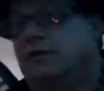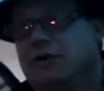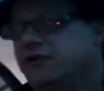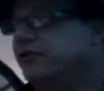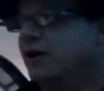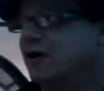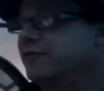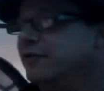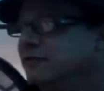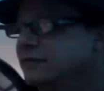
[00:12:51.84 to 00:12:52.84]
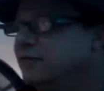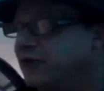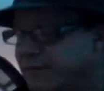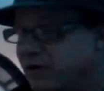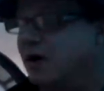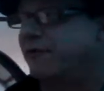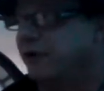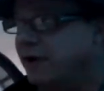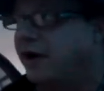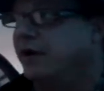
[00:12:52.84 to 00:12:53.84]
Good stuff. Slept in comfort
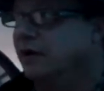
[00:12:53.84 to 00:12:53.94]
at night.